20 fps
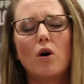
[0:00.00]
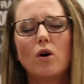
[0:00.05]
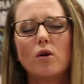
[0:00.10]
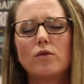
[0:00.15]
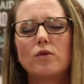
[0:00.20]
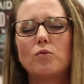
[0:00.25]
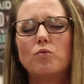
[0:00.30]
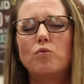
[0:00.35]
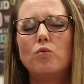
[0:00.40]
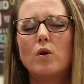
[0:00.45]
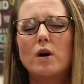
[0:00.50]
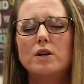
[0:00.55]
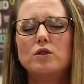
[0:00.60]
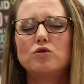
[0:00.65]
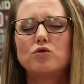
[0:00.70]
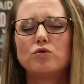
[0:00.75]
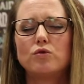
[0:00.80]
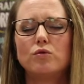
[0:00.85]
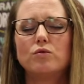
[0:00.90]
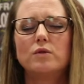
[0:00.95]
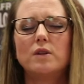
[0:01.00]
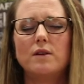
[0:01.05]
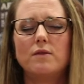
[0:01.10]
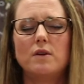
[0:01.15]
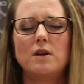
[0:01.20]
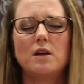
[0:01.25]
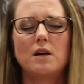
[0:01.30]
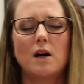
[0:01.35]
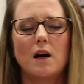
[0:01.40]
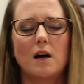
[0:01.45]
are the one true
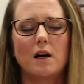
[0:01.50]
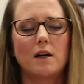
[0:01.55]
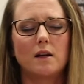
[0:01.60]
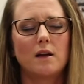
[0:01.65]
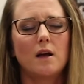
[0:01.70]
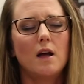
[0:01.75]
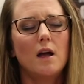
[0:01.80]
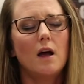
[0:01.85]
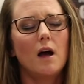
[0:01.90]
living God.